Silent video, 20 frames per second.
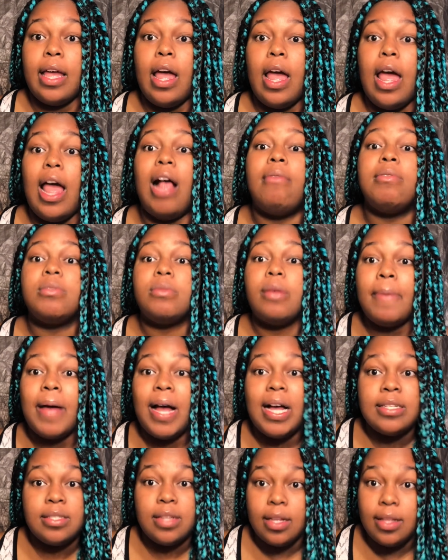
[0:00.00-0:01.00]
helps me
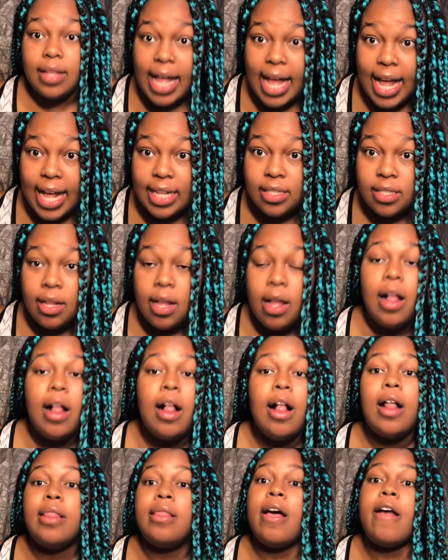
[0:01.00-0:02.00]
pass the class,
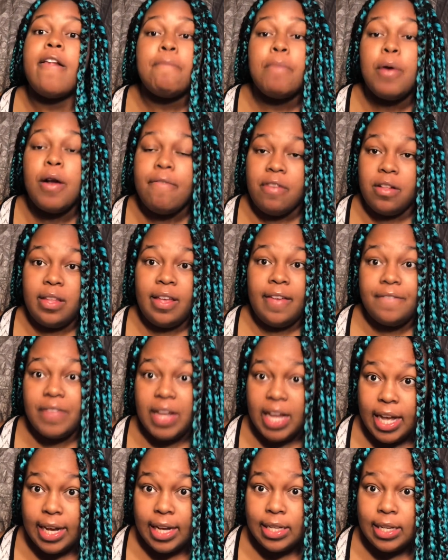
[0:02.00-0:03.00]
that's perfectly
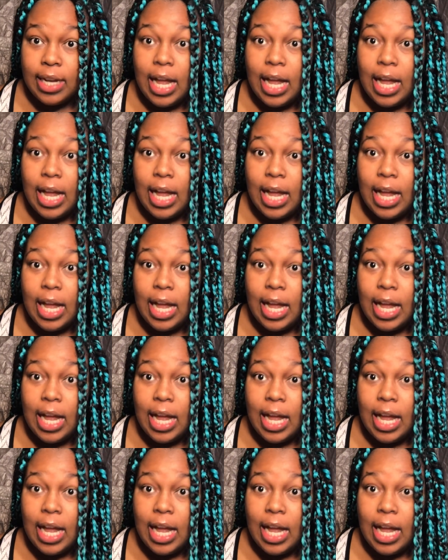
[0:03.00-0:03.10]
fine.